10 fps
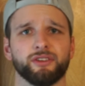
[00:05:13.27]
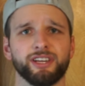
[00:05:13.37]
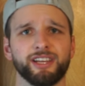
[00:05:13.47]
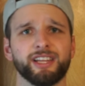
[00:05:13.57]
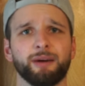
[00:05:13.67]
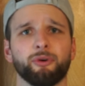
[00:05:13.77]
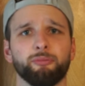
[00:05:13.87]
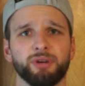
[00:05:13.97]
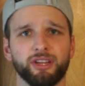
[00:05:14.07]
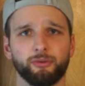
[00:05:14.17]
leading them or
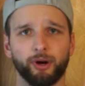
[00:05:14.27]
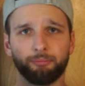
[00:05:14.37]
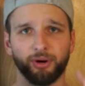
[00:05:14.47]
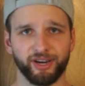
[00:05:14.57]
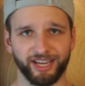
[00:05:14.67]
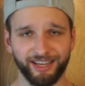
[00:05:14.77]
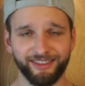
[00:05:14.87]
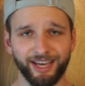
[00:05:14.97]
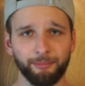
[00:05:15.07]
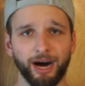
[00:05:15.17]
being the one put in them.